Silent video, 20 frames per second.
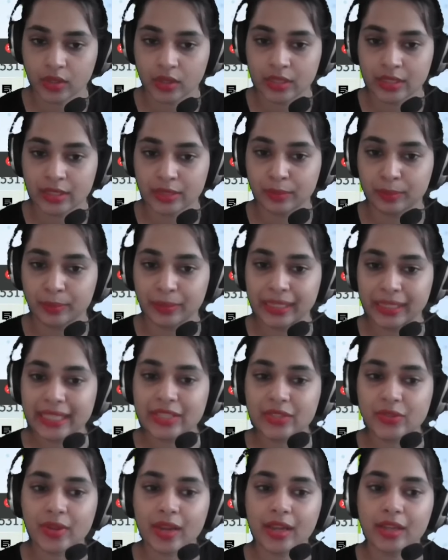So
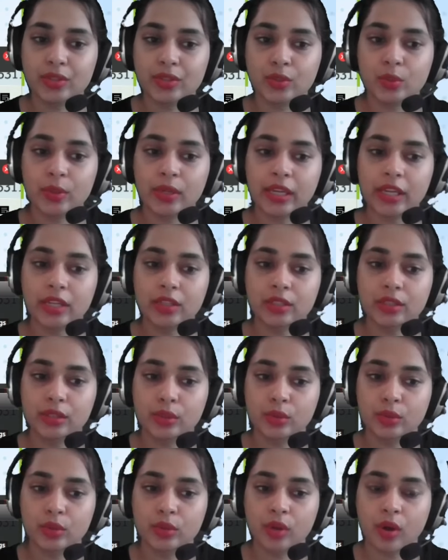please try to
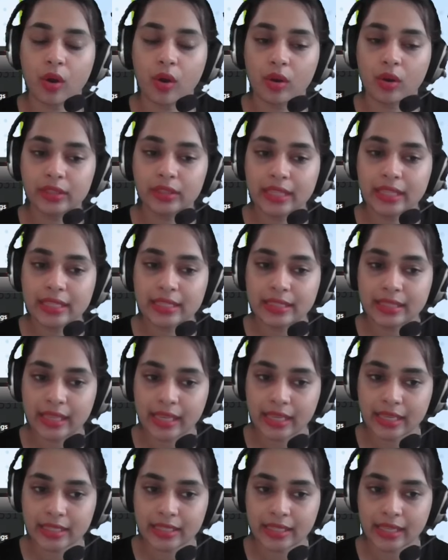include all these
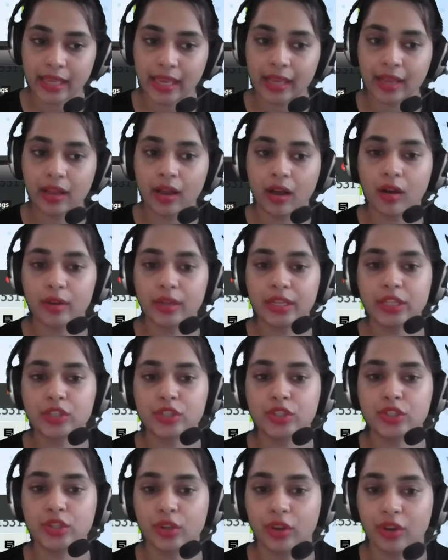things according
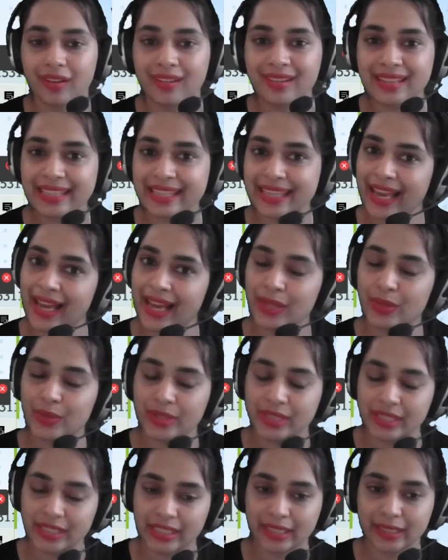to your
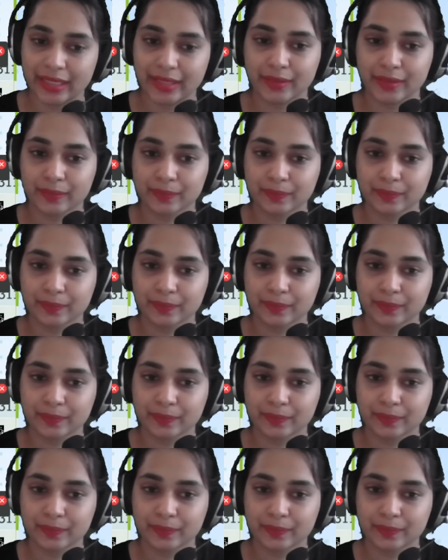calorie need.